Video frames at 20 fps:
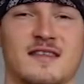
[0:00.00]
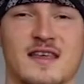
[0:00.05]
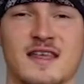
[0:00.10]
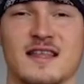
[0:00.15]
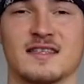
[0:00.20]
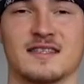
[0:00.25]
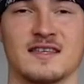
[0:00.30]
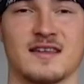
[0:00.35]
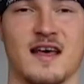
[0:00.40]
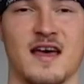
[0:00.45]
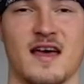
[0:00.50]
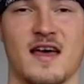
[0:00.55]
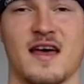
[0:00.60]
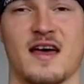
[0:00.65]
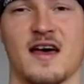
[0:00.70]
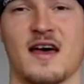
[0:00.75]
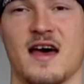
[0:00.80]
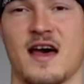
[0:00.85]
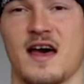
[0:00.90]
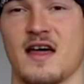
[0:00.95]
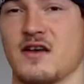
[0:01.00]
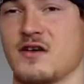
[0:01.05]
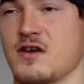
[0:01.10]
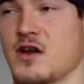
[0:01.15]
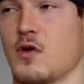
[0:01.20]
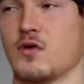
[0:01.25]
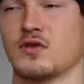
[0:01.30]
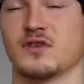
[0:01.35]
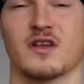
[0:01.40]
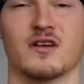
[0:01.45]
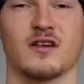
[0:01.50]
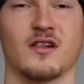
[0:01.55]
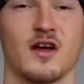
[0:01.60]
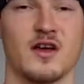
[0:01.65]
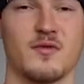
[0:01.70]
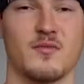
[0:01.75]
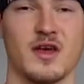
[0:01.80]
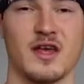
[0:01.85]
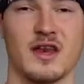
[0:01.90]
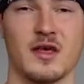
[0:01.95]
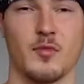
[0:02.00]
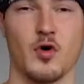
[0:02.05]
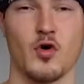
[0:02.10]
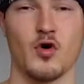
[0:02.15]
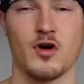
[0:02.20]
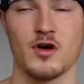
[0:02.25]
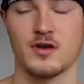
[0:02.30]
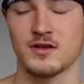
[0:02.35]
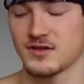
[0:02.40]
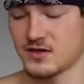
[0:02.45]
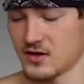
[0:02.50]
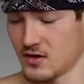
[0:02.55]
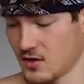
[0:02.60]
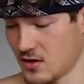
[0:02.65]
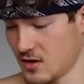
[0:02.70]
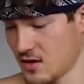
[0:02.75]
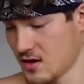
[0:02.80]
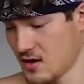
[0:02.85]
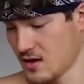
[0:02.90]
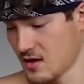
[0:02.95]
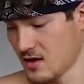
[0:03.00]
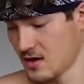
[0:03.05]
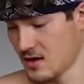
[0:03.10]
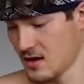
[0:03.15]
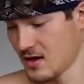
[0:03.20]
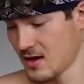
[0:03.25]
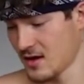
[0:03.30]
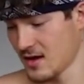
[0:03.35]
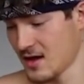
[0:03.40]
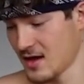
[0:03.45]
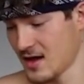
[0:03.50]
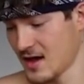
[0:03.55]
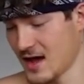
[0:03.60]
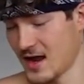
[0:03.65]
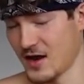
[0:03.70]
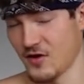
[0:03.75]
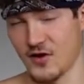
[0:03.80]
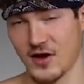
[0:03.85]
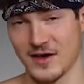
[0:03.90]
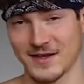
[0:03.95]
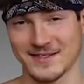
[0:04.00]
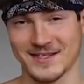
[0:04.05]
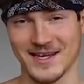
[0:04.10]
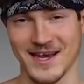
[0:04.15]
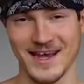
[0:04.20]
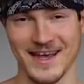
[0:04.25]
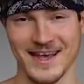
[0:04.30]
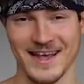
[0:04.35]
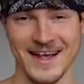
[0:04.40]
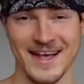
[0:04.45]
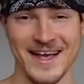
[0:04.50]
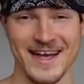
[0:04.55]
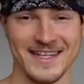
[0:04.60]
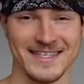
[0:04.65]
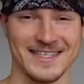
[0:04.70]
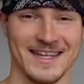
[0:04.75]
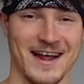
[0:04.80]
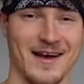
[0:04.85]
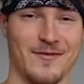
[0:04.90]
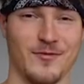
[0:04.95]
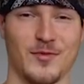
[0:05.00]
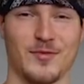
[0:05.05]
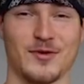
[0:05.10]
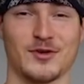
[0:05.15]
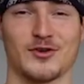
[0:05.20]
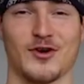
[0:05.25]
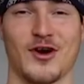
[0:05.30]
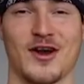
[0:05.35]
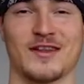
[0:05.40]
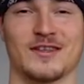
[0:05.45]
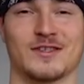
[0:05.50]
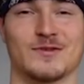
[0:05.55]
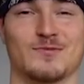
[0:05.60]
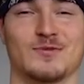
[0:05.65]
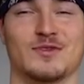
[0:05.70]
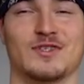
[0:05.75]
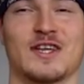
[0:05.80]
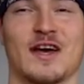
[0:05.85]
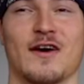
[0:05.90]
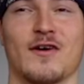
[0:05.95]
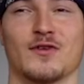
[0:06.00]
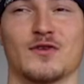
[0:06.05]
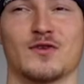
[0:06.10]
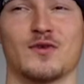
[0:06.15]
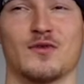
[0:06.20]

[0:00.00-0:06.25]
the internet and no one's gonna like me anymore. So anyways, today I'm gonna be training some delts